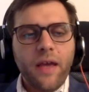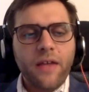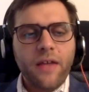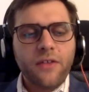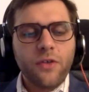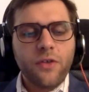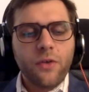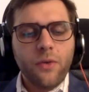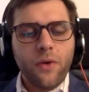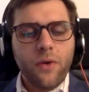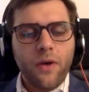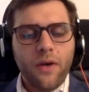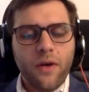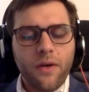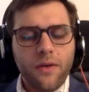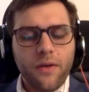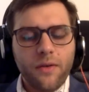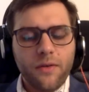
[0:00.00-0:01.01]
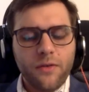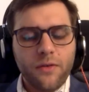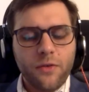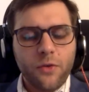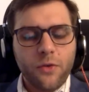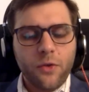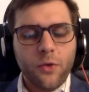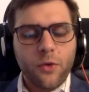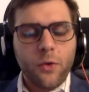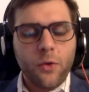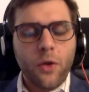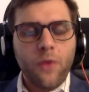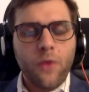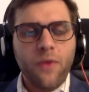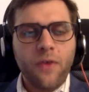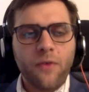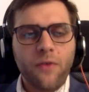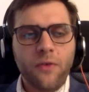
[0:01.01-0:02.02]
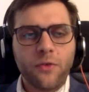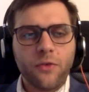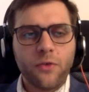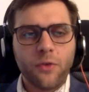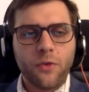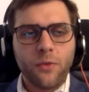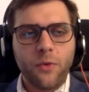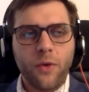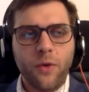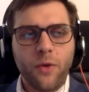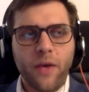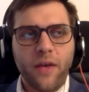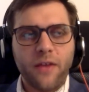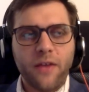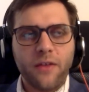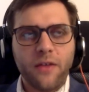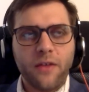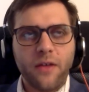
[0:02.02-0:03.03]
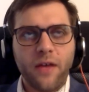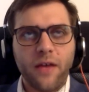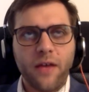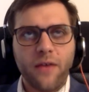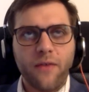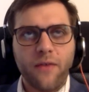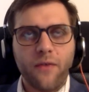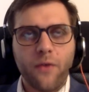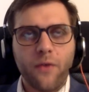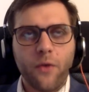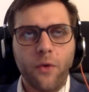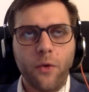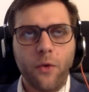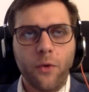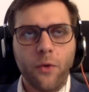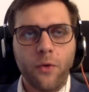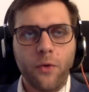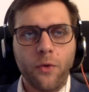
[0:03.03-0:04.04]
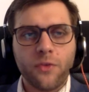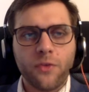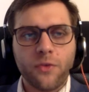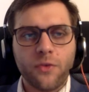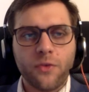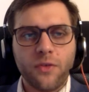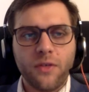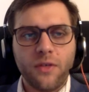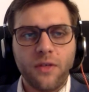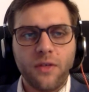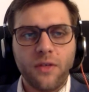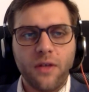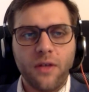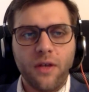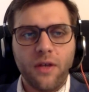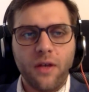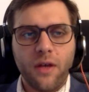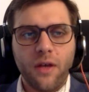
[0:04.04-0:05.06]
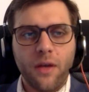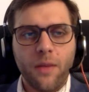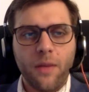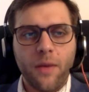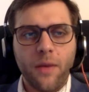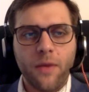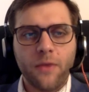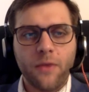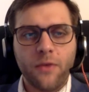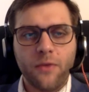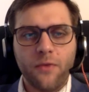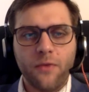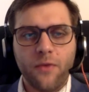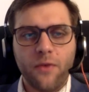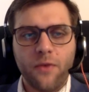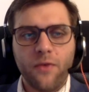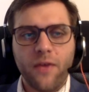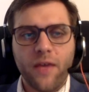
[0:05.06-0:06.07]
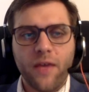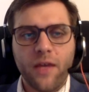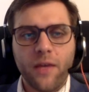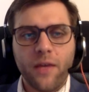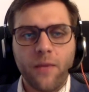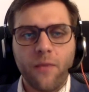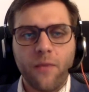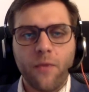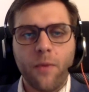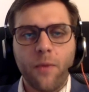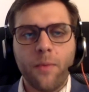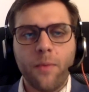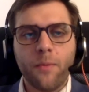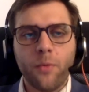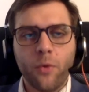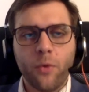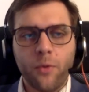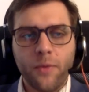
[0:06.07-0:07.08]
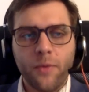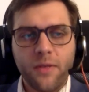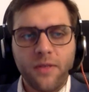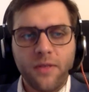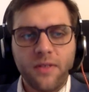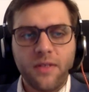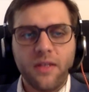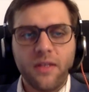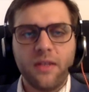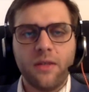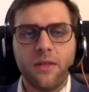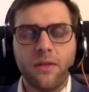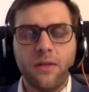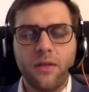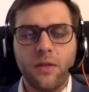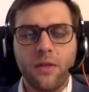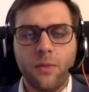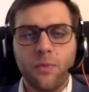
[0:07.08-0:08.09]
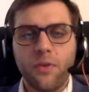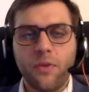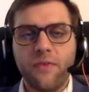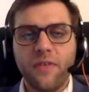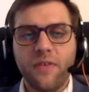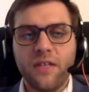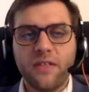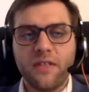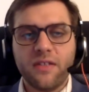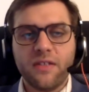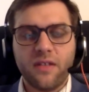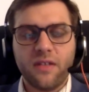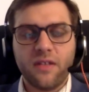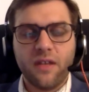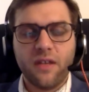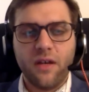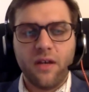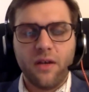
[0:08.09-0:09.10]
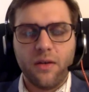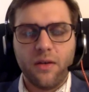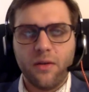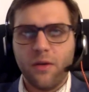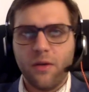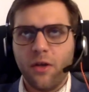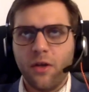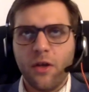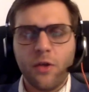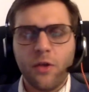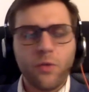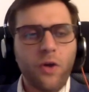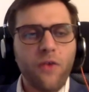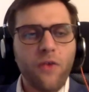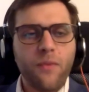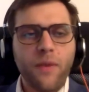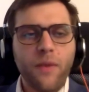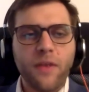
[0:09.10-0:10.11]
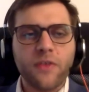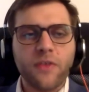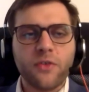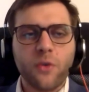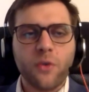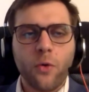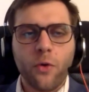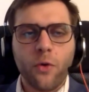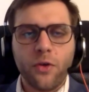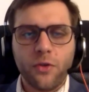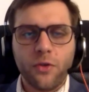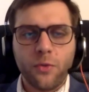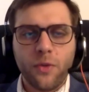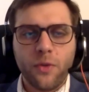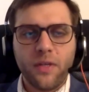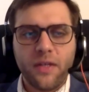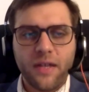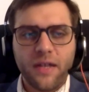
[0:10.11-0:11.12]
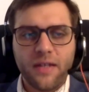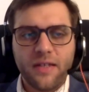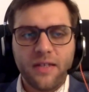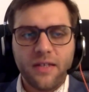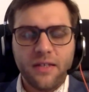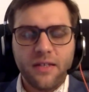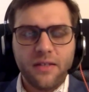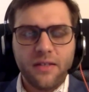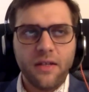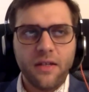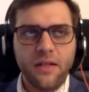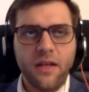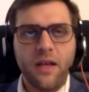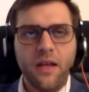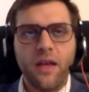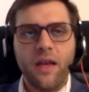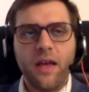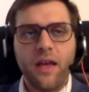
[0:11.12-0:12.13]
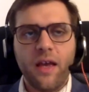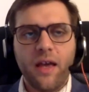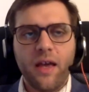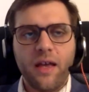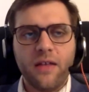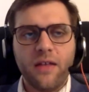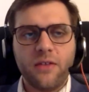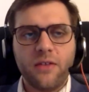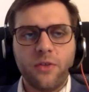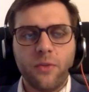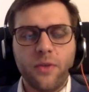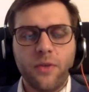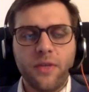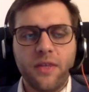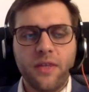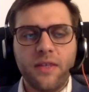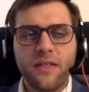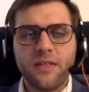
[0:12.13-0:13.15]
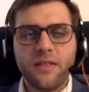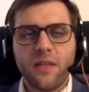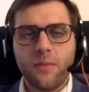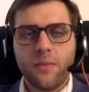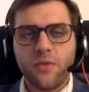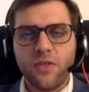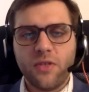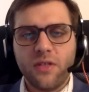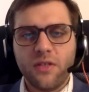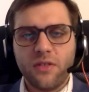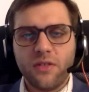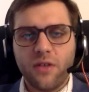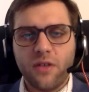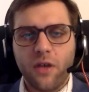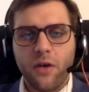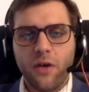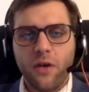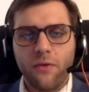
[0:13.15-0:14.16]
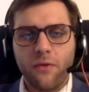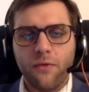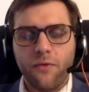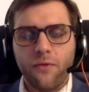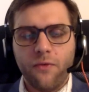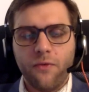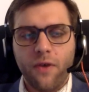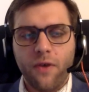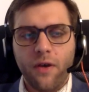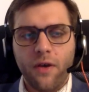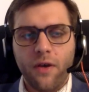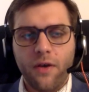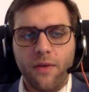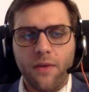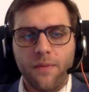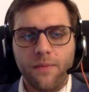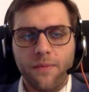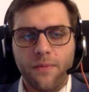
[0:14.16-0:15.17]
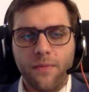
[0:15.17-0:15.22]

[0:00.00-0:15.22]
so to qualify for CERB, you had to have earned a certain amount of income from employment in the previous 12 months or in 2019. And so within the assumptions of the